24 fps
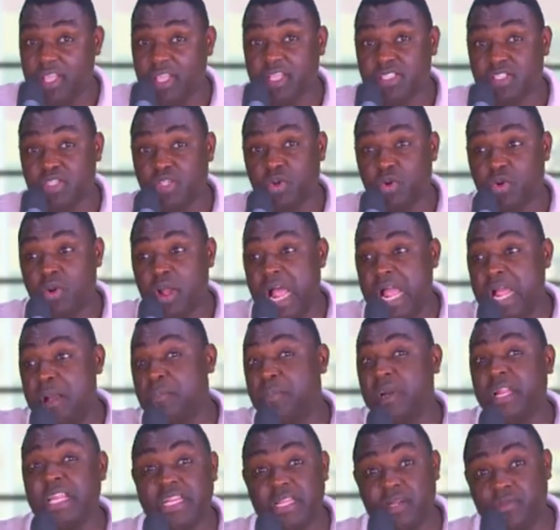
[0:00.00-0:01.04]
So I am
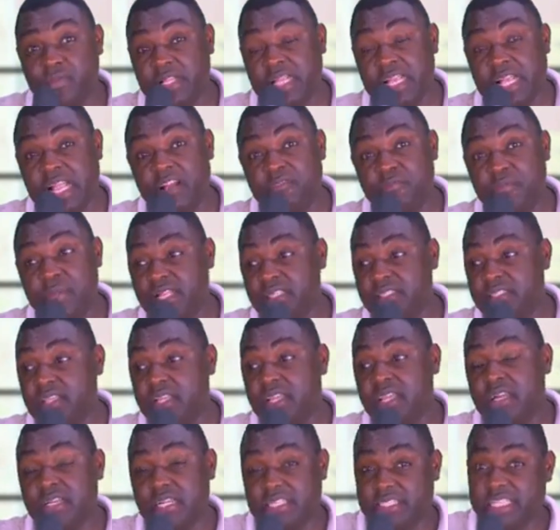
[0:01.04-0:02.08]
pleading with the government.
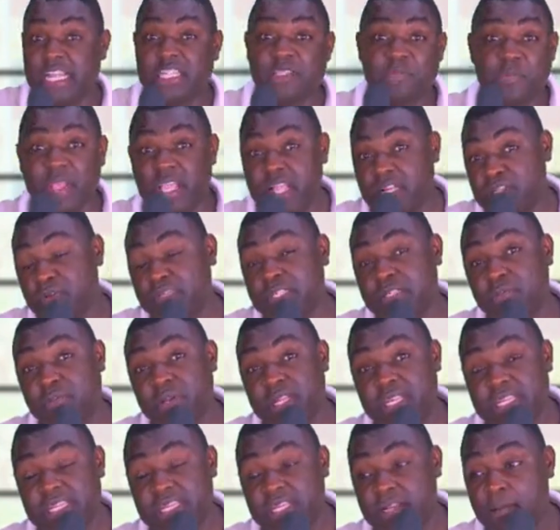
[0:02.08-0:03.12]
The taxpayer too is
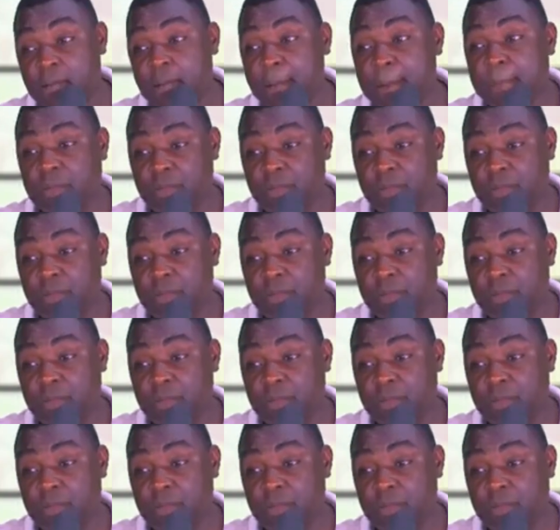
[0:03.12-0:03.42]
pleading.